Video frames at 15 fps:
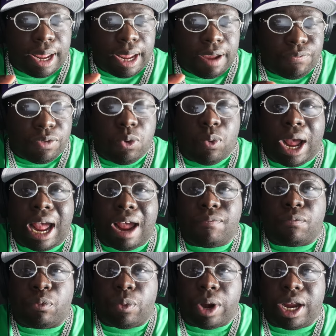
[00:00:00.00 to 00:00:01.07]
if you
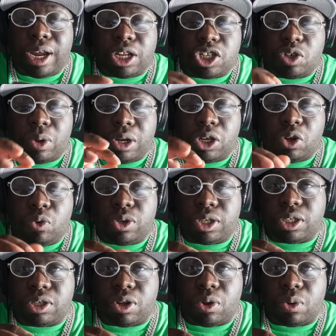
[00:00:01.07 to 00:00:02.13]
have rings with loose
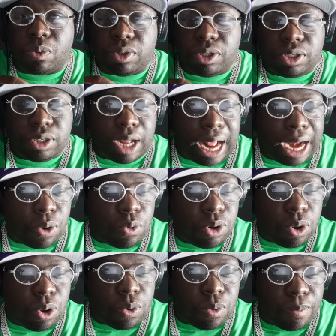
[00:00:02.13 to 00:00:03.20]
stones, I don't
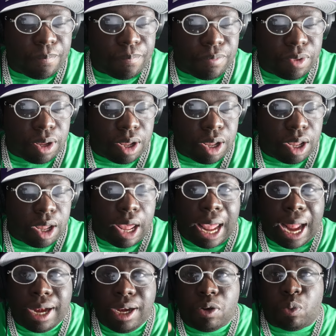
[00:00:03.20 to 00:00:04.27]
know
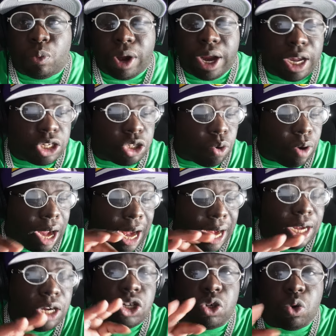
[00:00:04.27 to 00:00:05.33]
any rings or
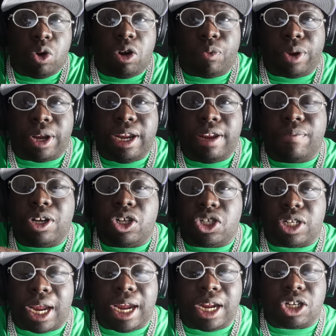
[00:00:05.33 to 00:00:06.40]
any jewelry, even
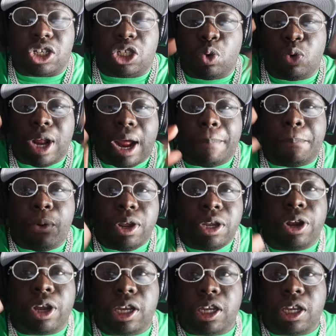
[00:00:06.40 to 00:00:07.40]
chains, do not put your